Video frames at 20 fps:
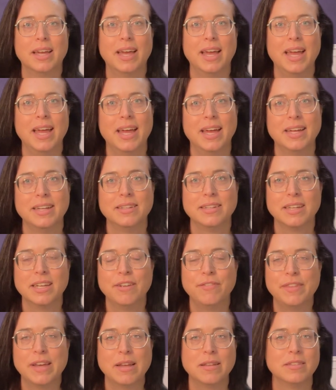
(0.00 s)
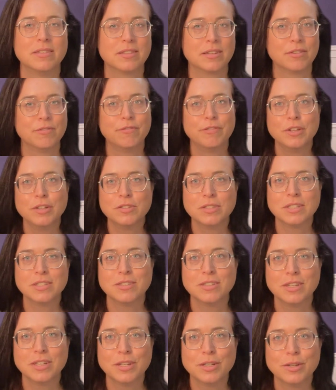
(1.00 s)
And if that's confusing
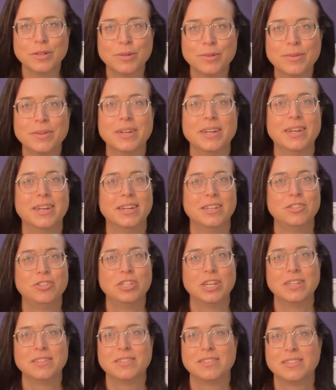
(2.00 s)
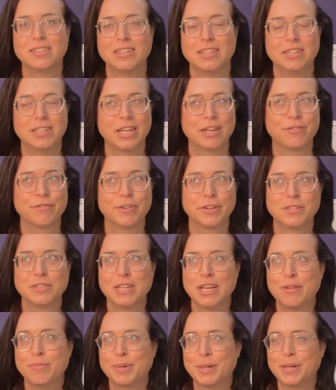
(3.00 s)
to you, just like, for
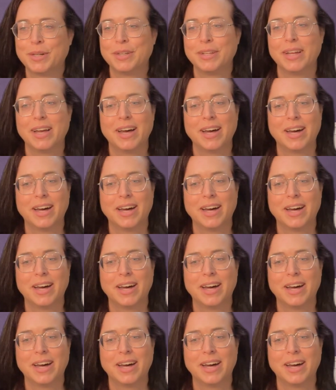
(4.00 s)
example,